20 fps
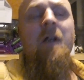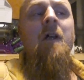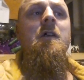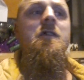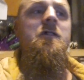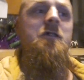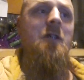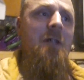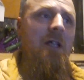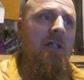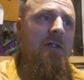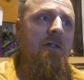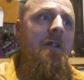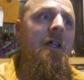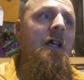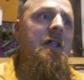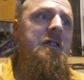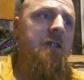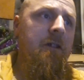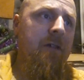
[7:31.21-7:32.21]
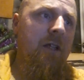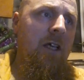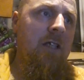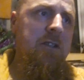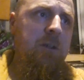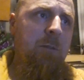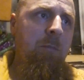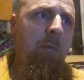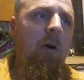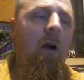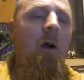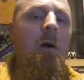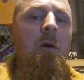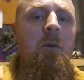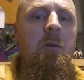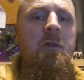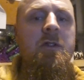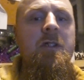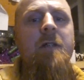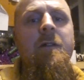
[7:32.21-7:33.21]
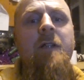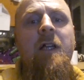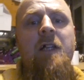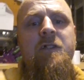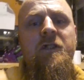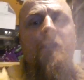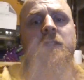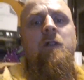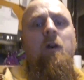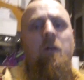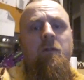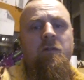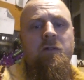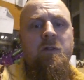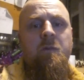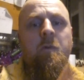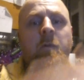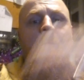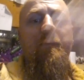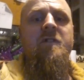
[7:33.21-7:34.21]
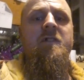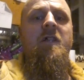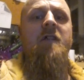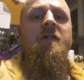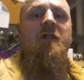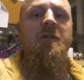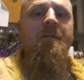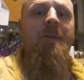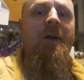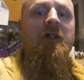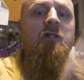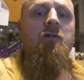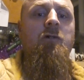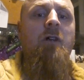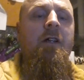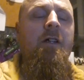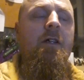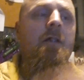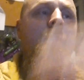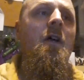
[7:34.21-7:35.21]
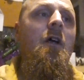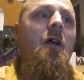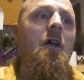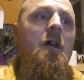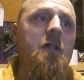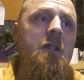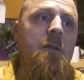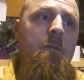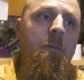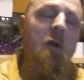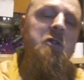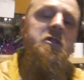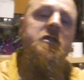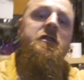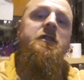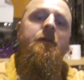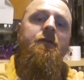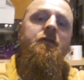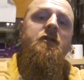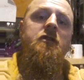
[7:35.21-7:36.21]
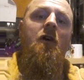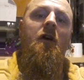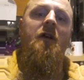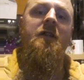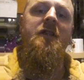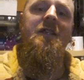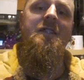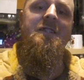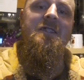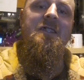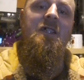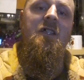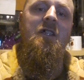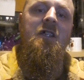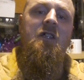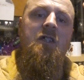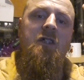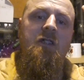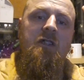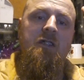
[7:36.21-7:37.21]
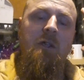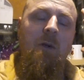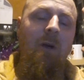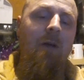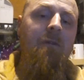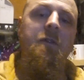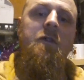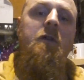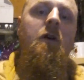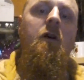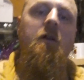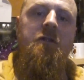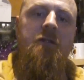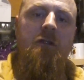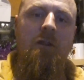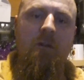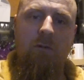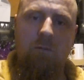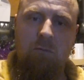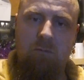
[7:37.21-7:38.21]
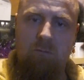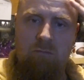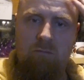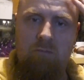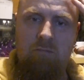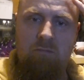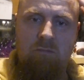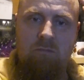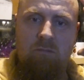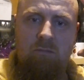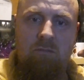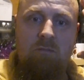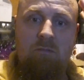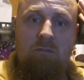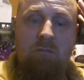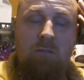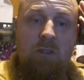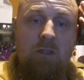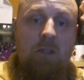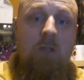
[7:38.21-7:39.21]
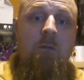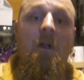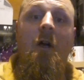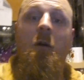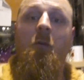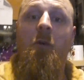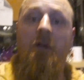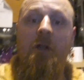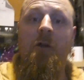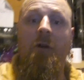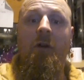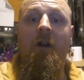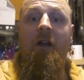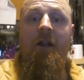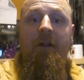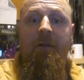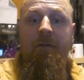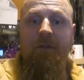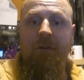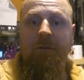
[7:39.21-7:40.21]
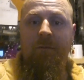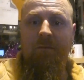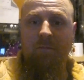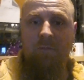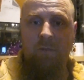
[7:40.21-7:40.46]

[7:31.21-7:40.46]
So yeah, so there's your pros and there's your cons with percentage-based training. The positive side is you haven't got to, you know what you got to lift.